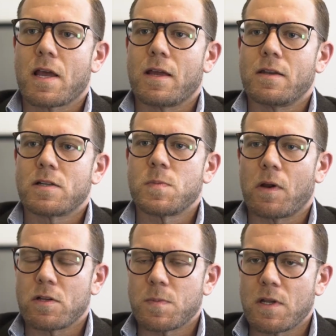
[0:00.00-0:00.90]
and
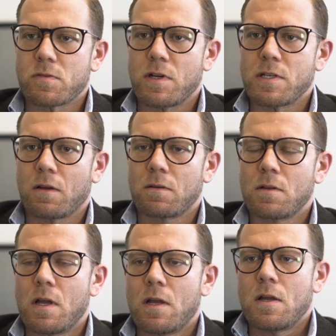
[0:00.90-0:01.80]
experience-based retail.
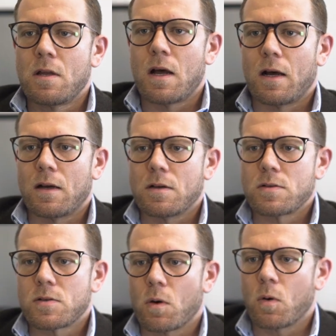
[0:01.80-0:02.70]
Uh,
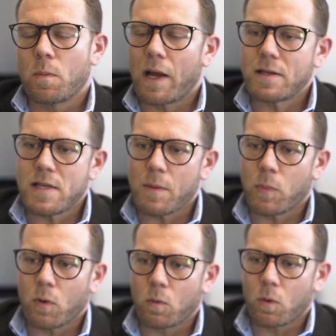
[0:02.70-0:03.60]
so by
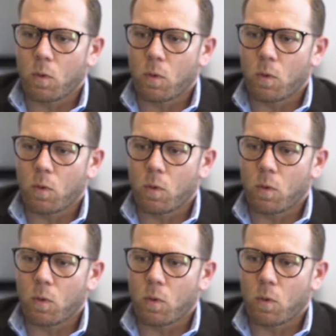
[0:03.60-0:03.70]
example, we're